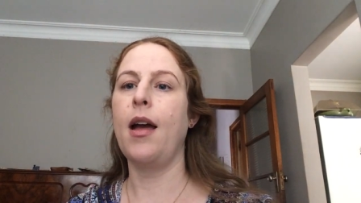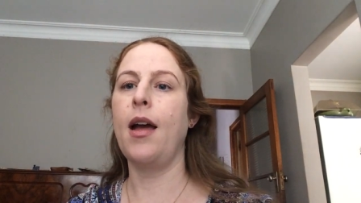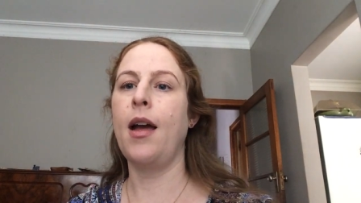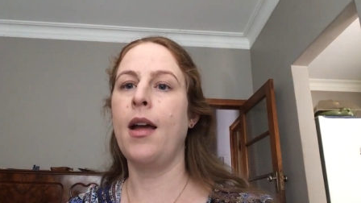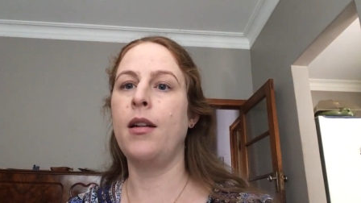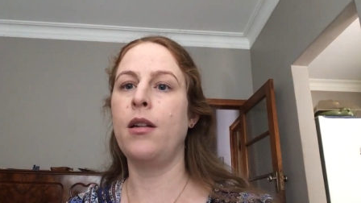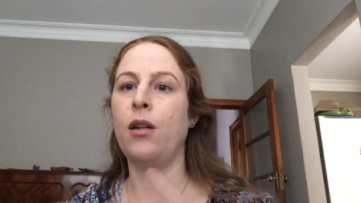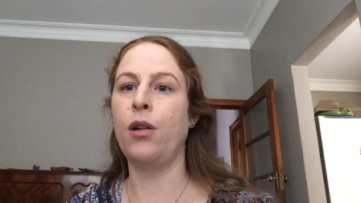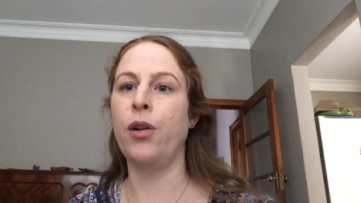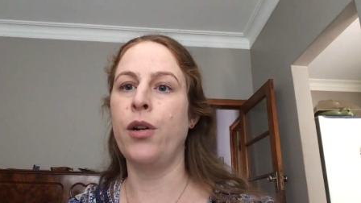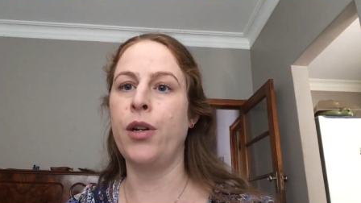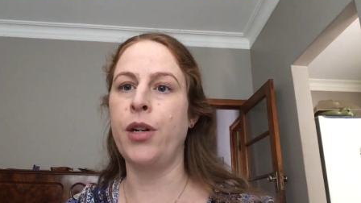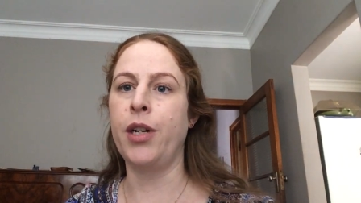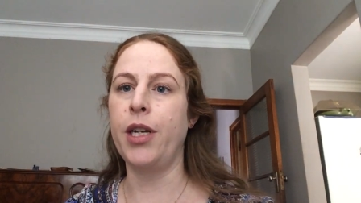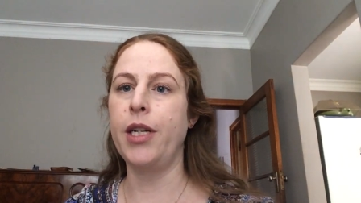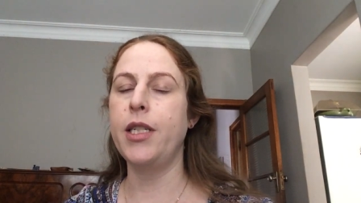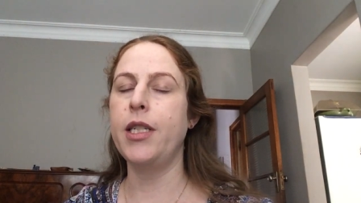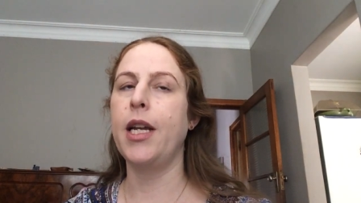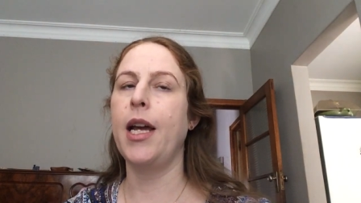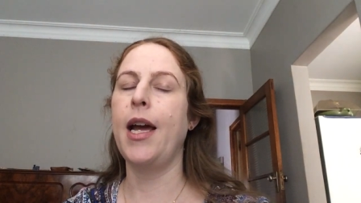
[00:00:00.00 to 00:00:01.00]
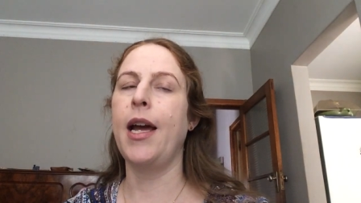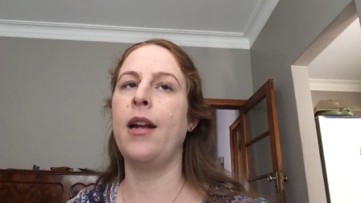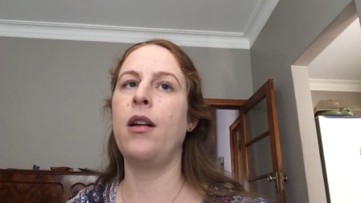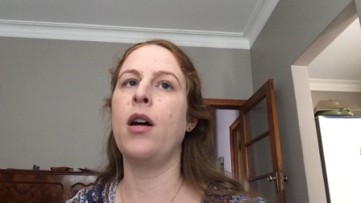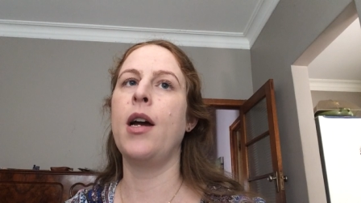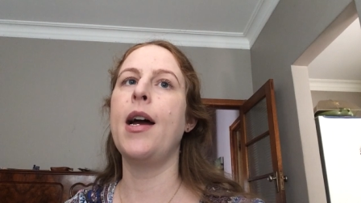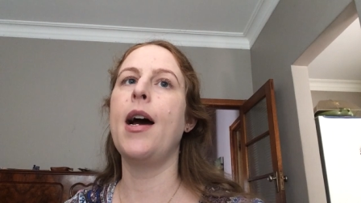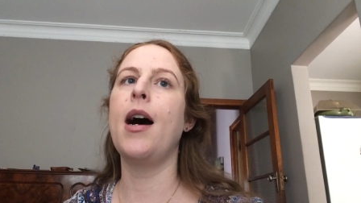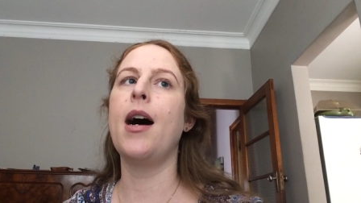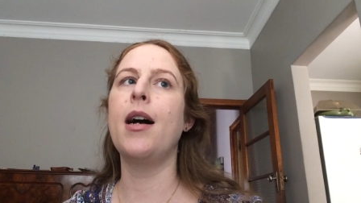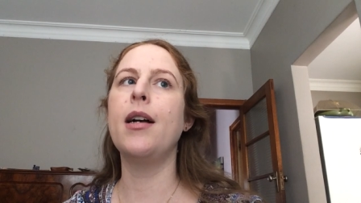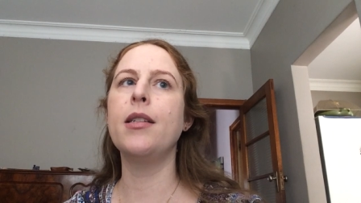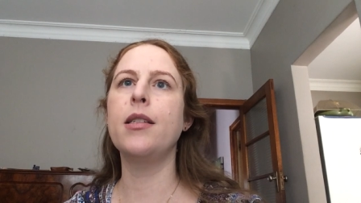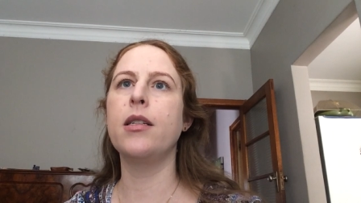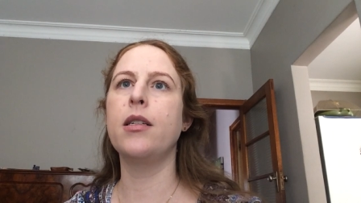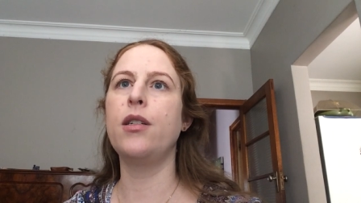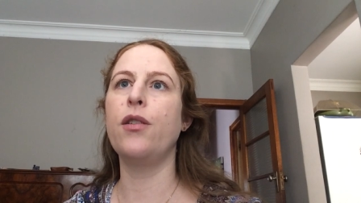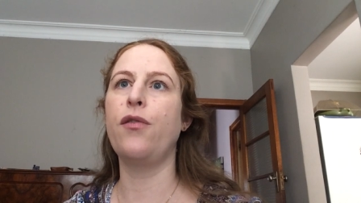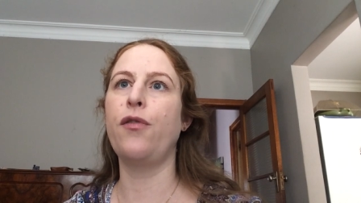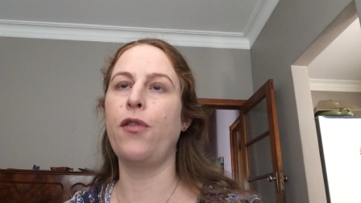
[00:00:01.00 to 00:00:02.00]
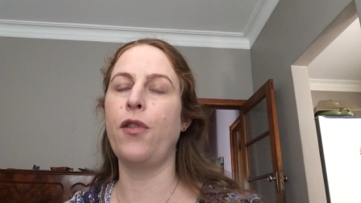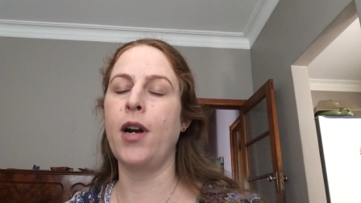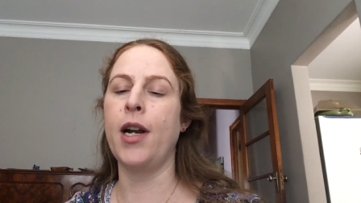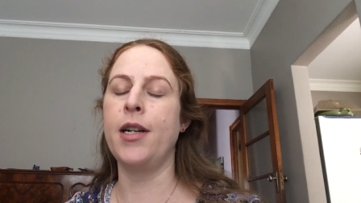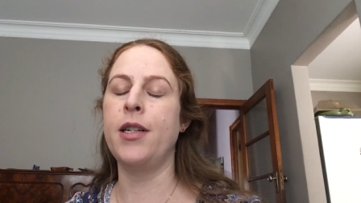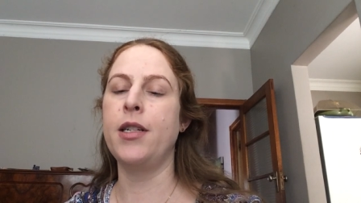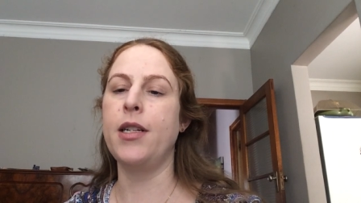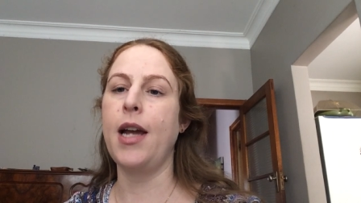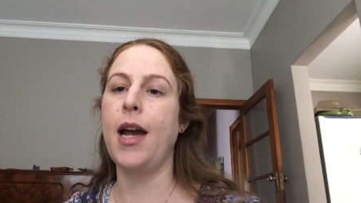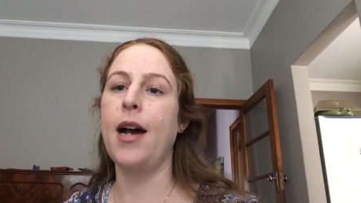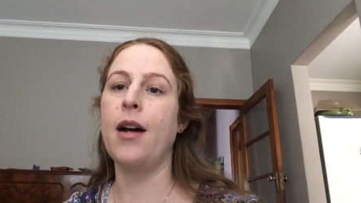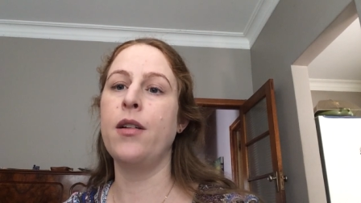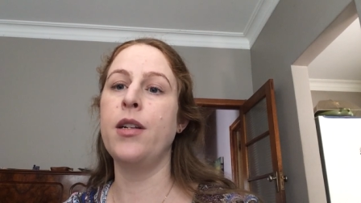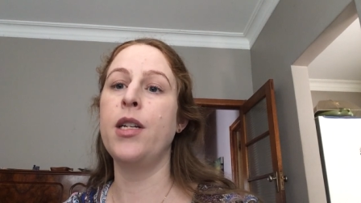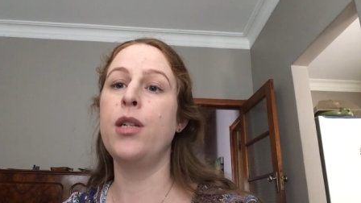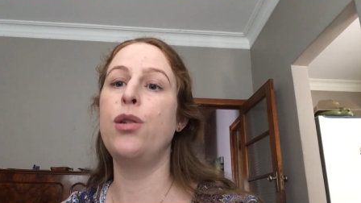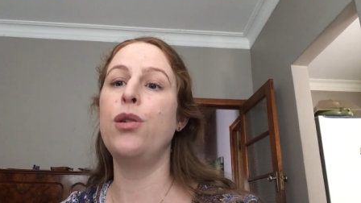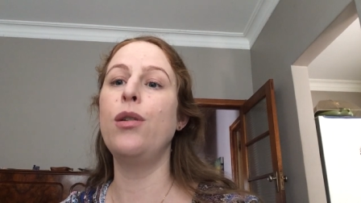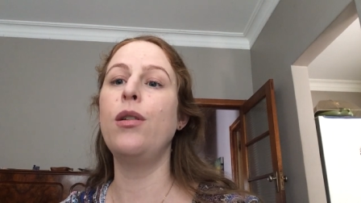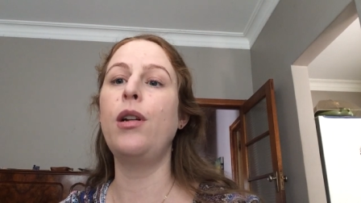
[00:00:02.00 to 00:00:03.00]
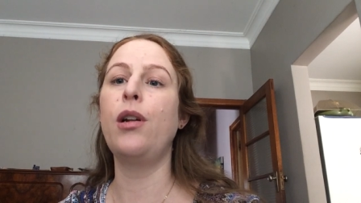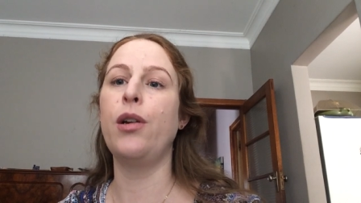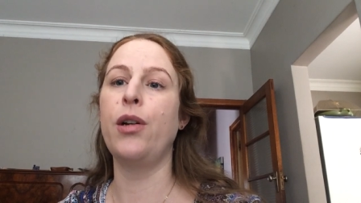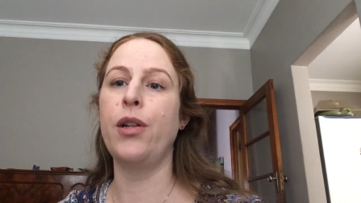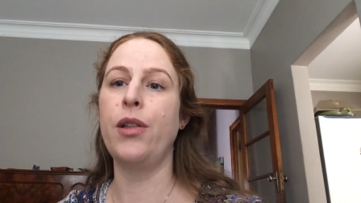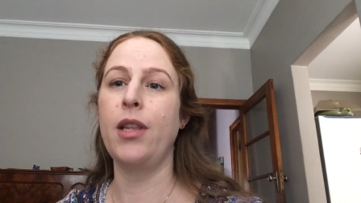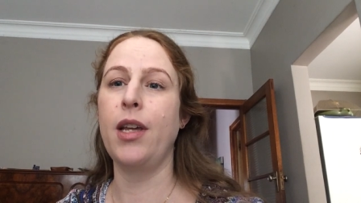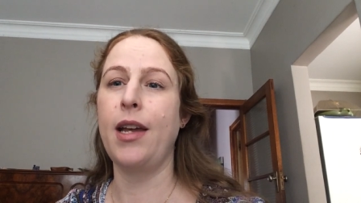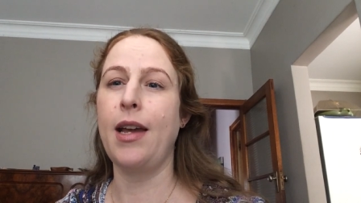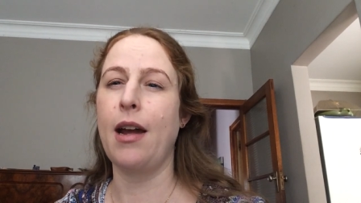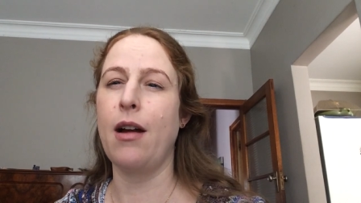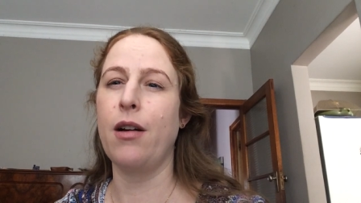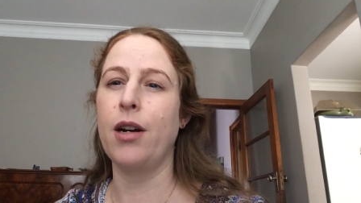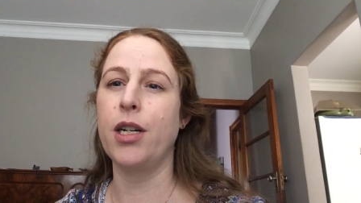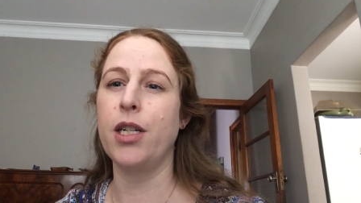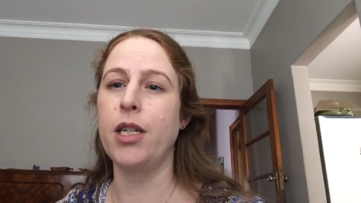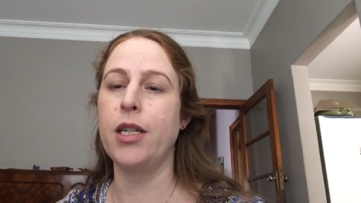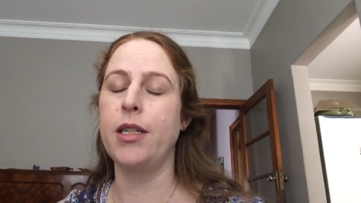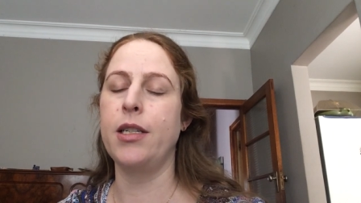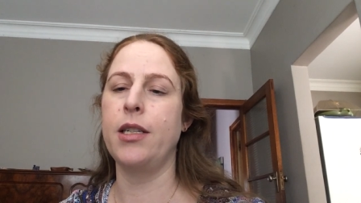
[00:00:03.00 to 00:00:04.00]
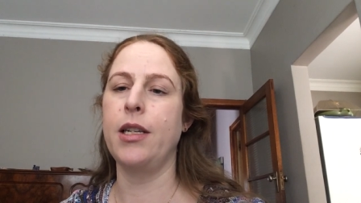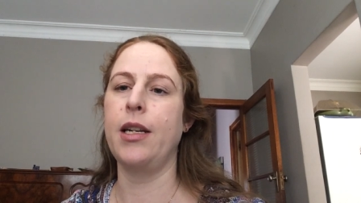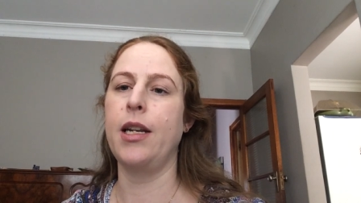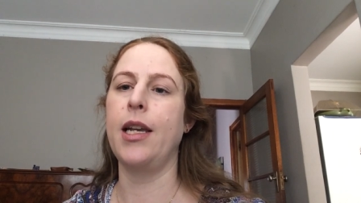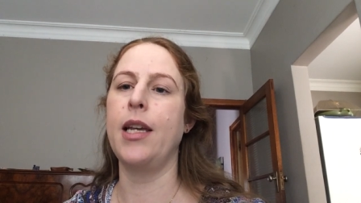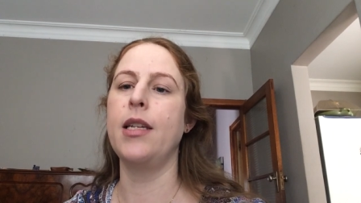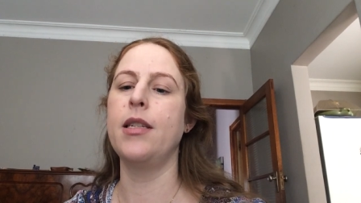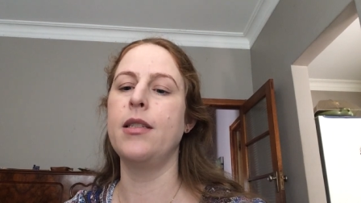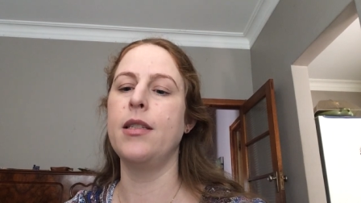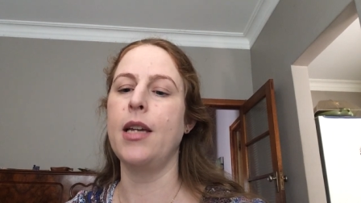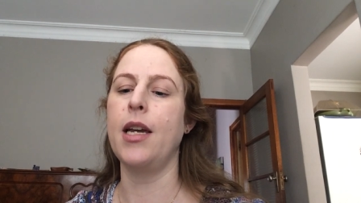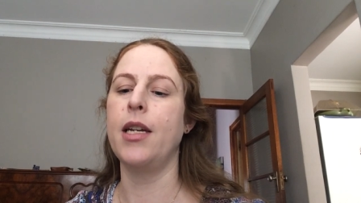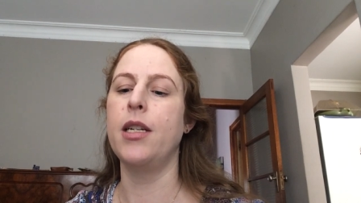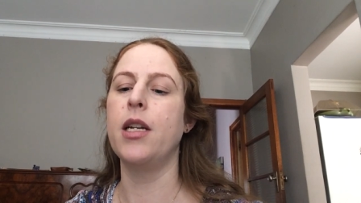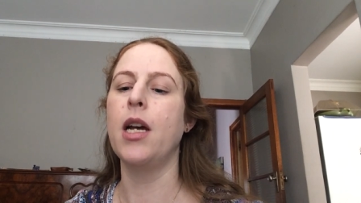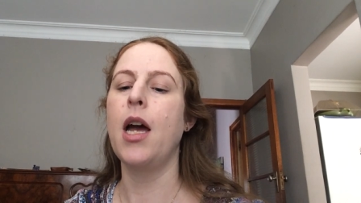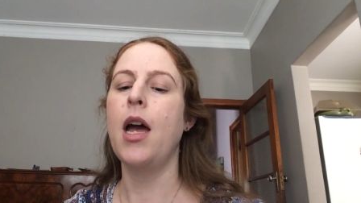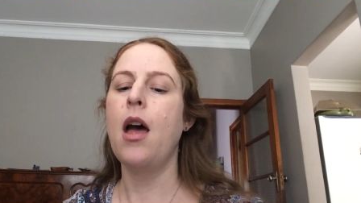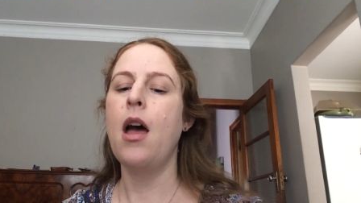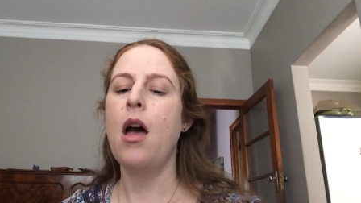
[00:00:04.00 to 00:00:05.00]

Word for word: and learn it. And I asked a friend, How did you learn the characters? And he said,